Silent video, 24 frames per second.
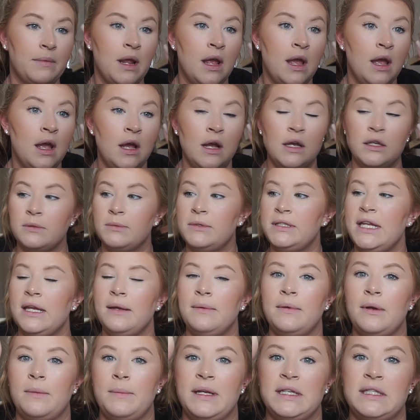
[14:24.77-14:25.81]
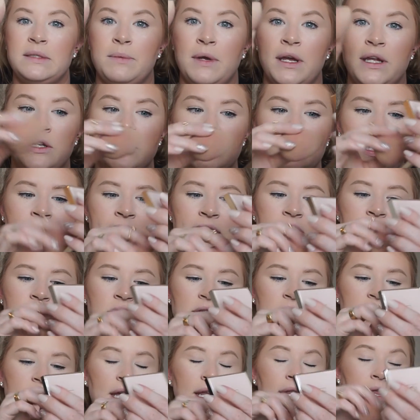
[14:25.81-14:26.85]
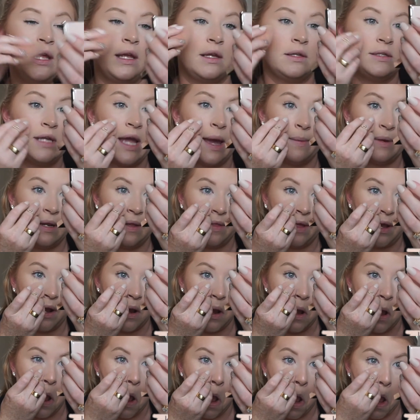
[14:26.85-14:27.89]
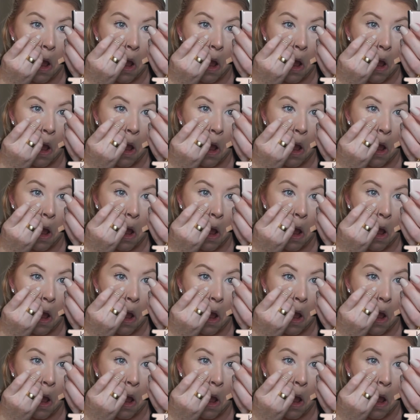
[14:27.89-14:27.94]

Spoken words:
So I'm gonna take it on my sponge, and I like to just kind of like dab it in there